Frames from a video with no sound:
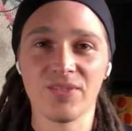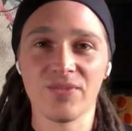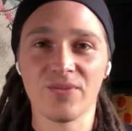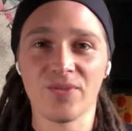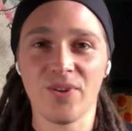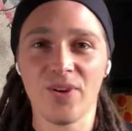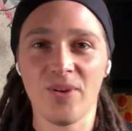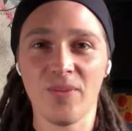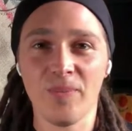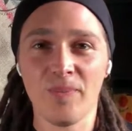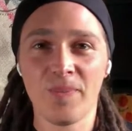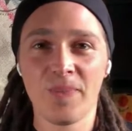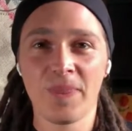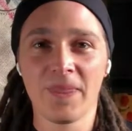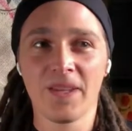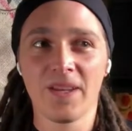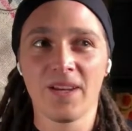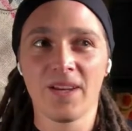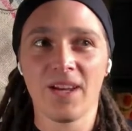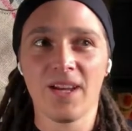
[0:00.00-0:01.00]
from.
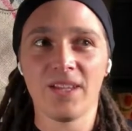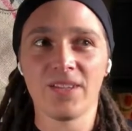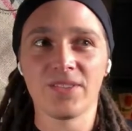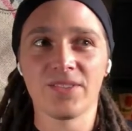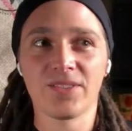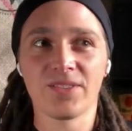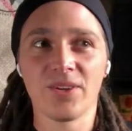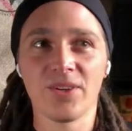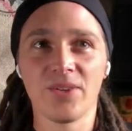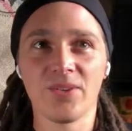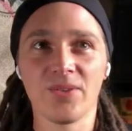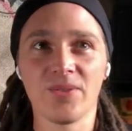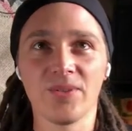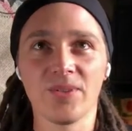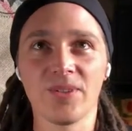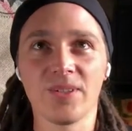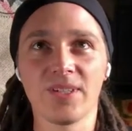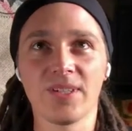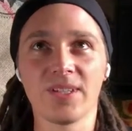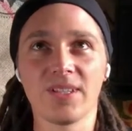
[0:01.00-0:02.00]
And so
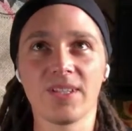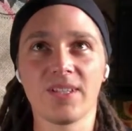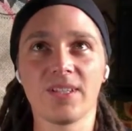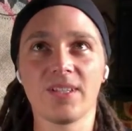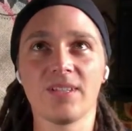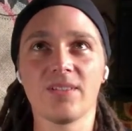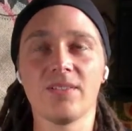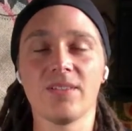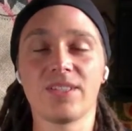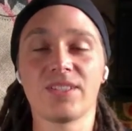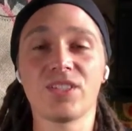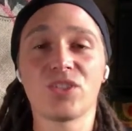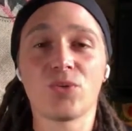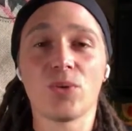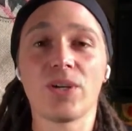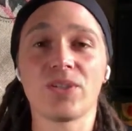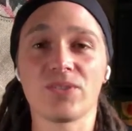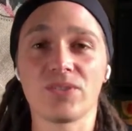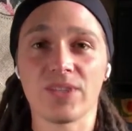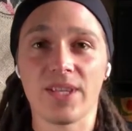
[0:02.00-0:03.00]

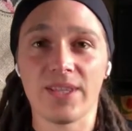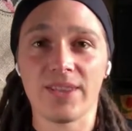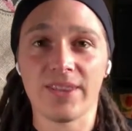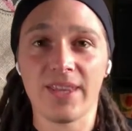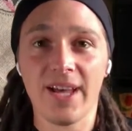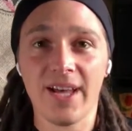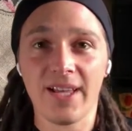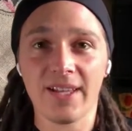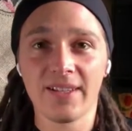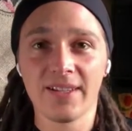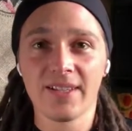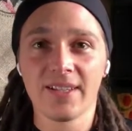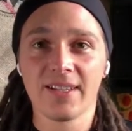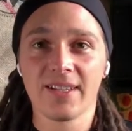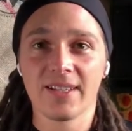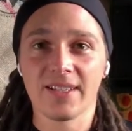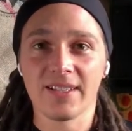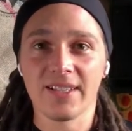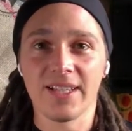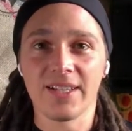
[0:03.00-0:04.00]
situations like that
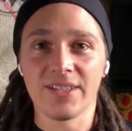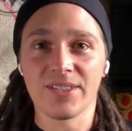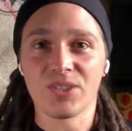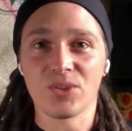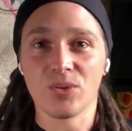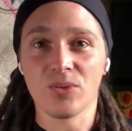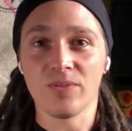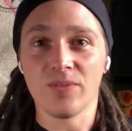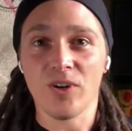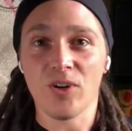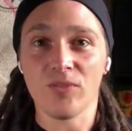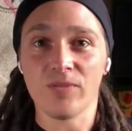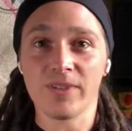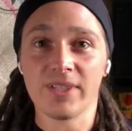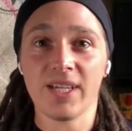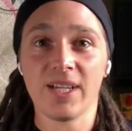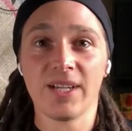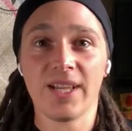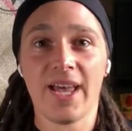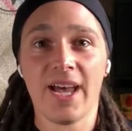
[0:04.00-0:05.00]
led us to evolve
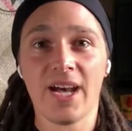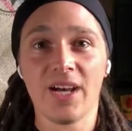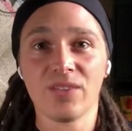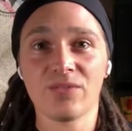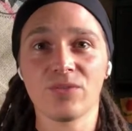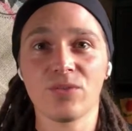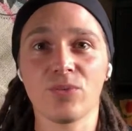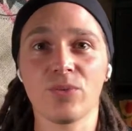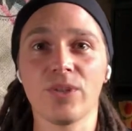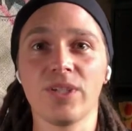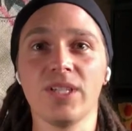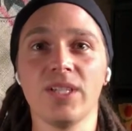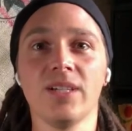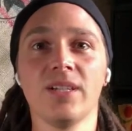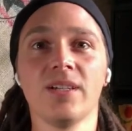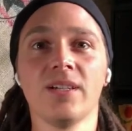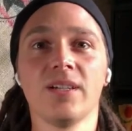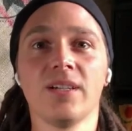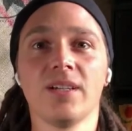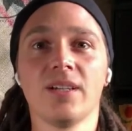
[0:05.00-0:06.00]
again. How do
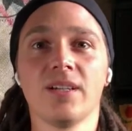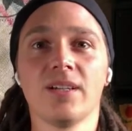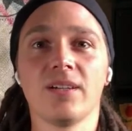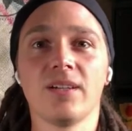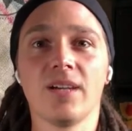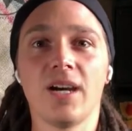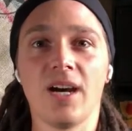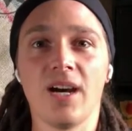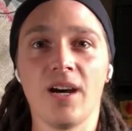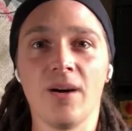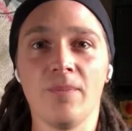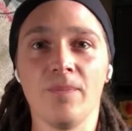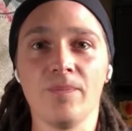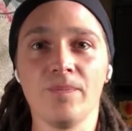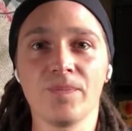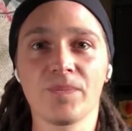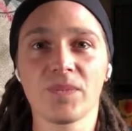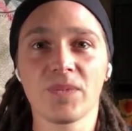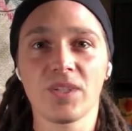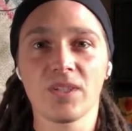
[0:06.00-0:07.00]
we
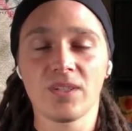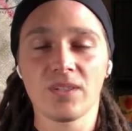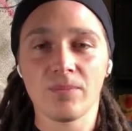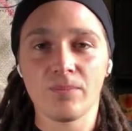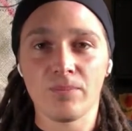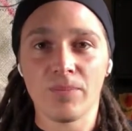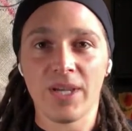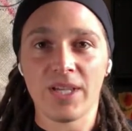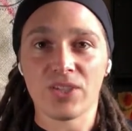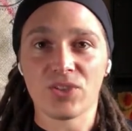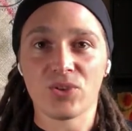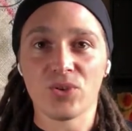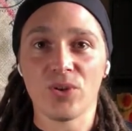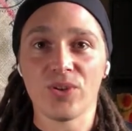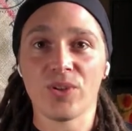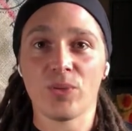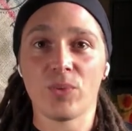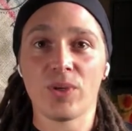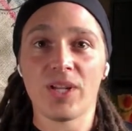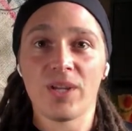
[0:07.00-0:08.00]
make sure
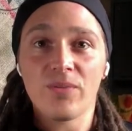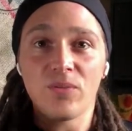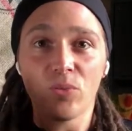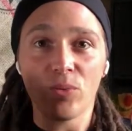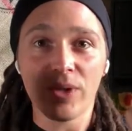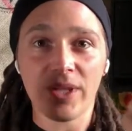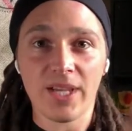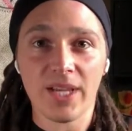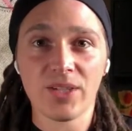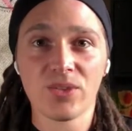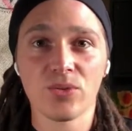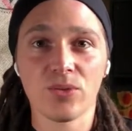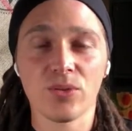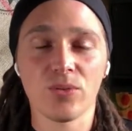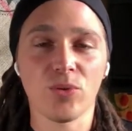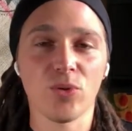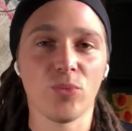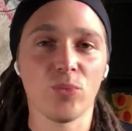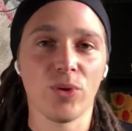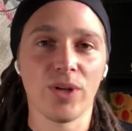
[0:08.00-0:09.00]
that whenever we enter a
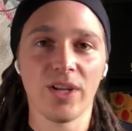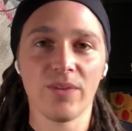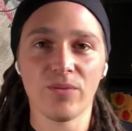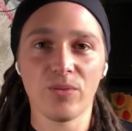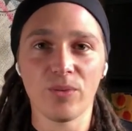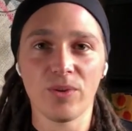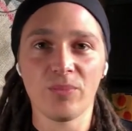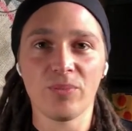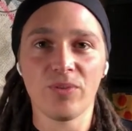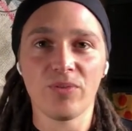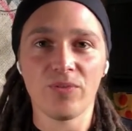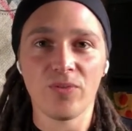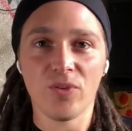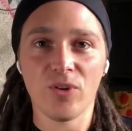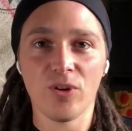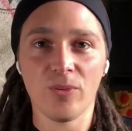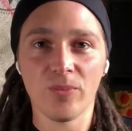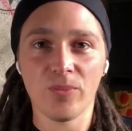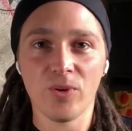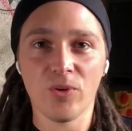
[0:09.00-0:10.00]
room, whenever we
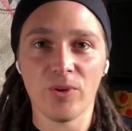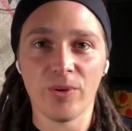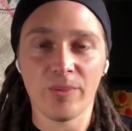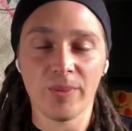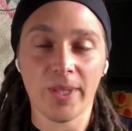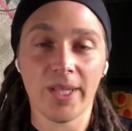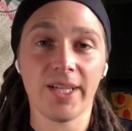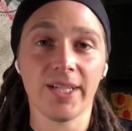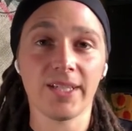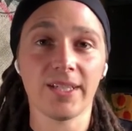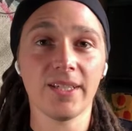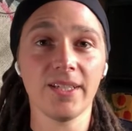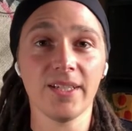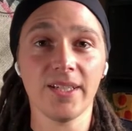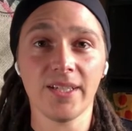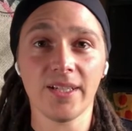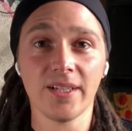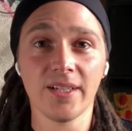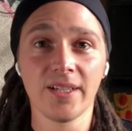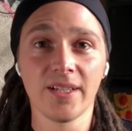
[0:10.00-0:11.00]
perform or we play a
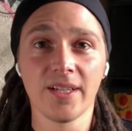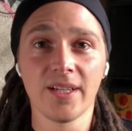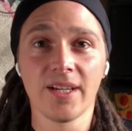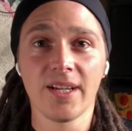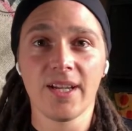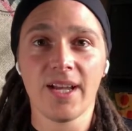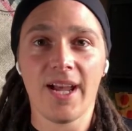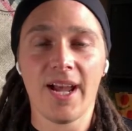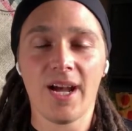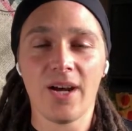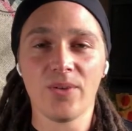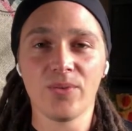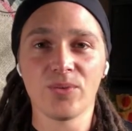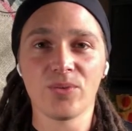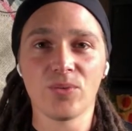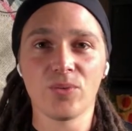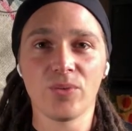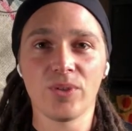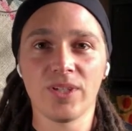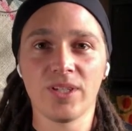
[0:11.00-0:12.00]
gig, how
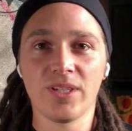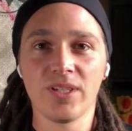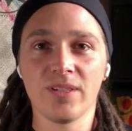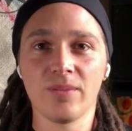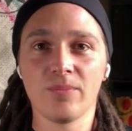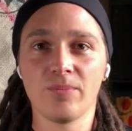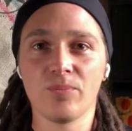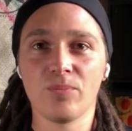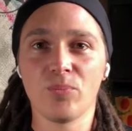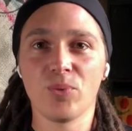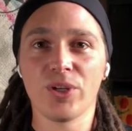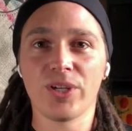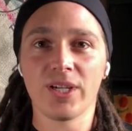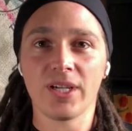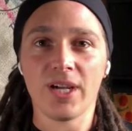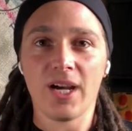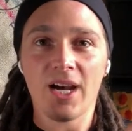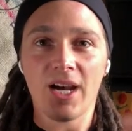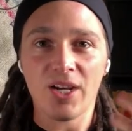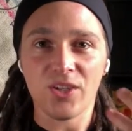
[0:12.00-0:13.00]
do we
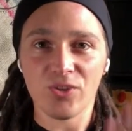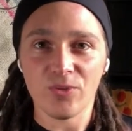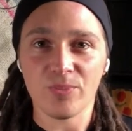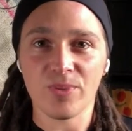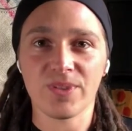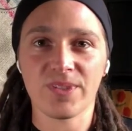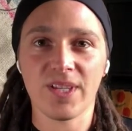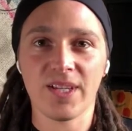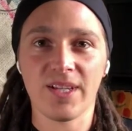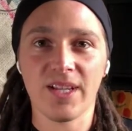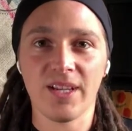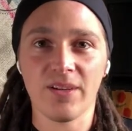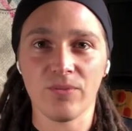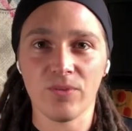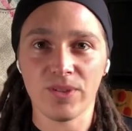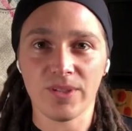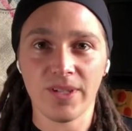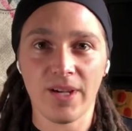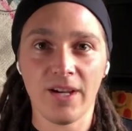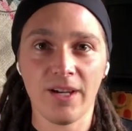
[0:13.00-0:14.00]
bring 100%
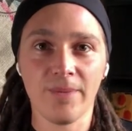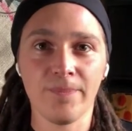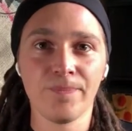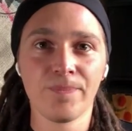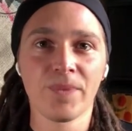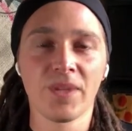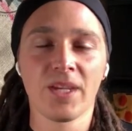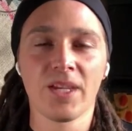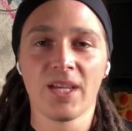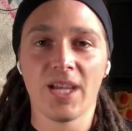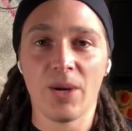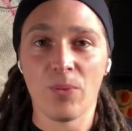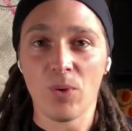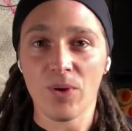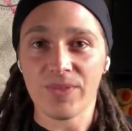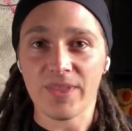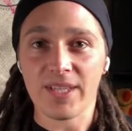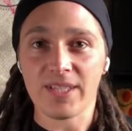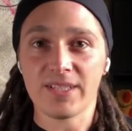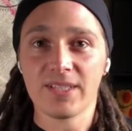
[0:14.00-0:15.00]
every time? And
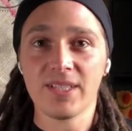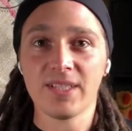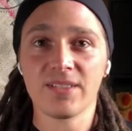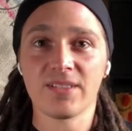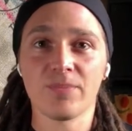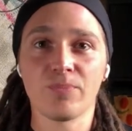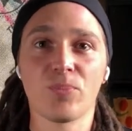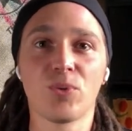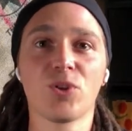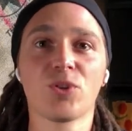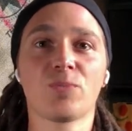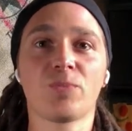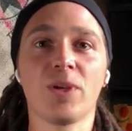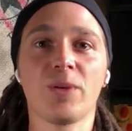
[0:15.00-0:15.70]
what that did is it pushed